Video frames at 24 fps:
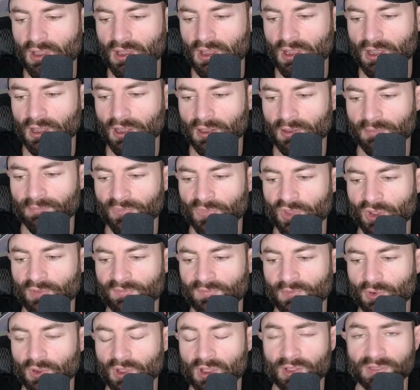Um,
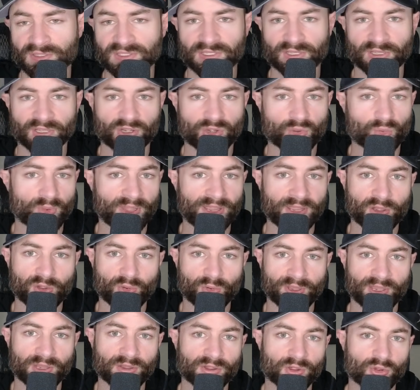overall, it's a great
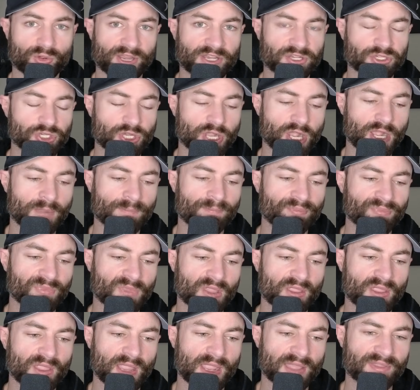career and great job.
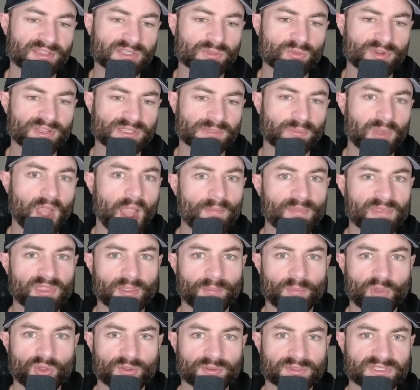And this one is probably the
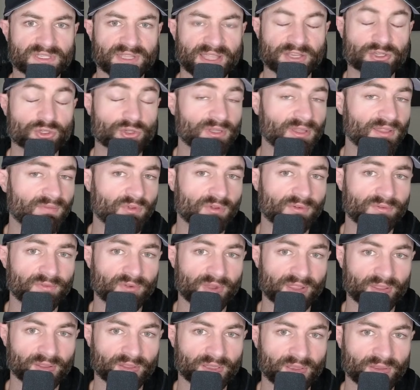most entry level
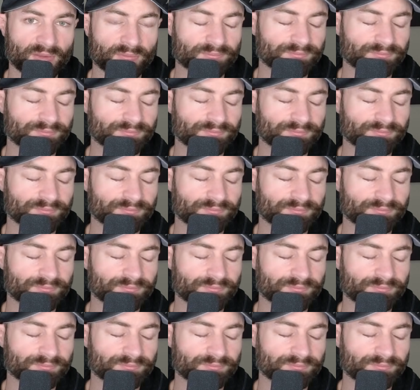friendly.